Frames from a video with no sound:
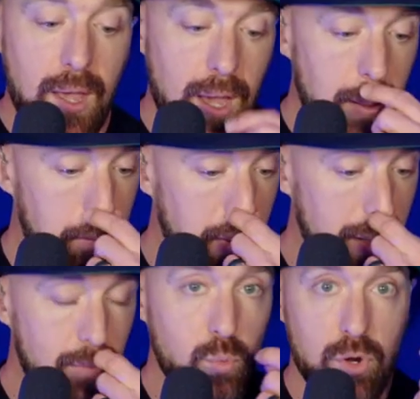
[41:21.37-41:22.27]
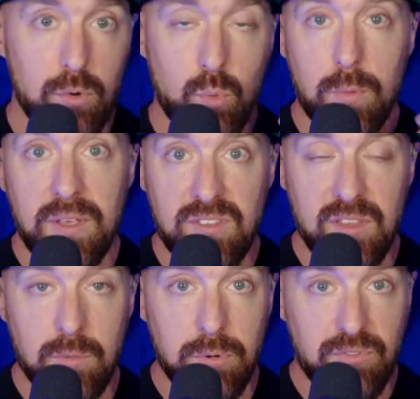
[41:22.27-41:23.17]
uh, but we're we're
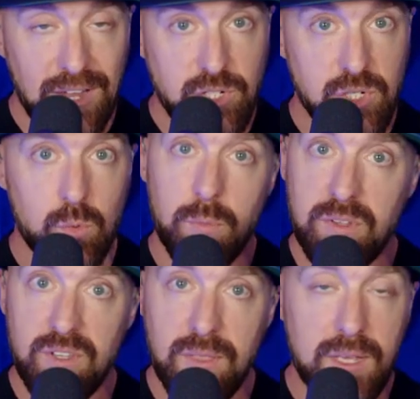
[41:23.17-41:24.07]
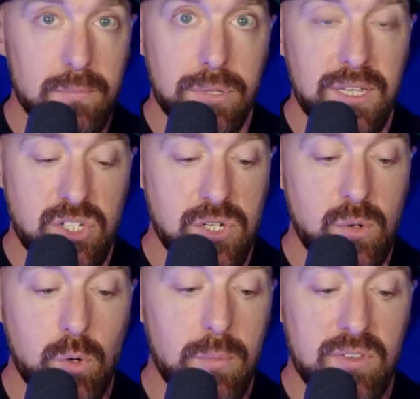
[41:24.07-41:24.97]
missing the perfection, we're missing the
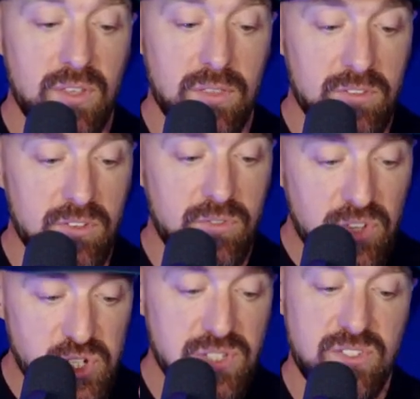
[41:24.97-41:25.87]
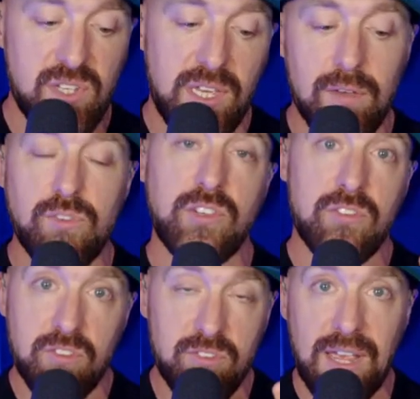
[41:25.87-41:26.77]
completion, we're missing the sufficiency of
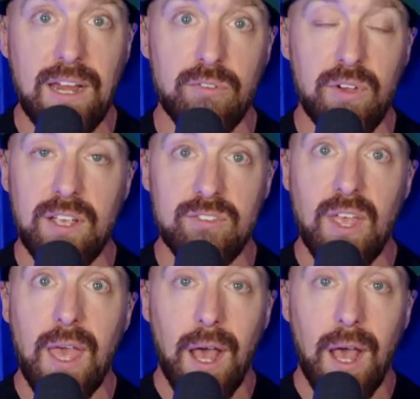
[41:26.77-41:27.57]
Jesus' sacrifice,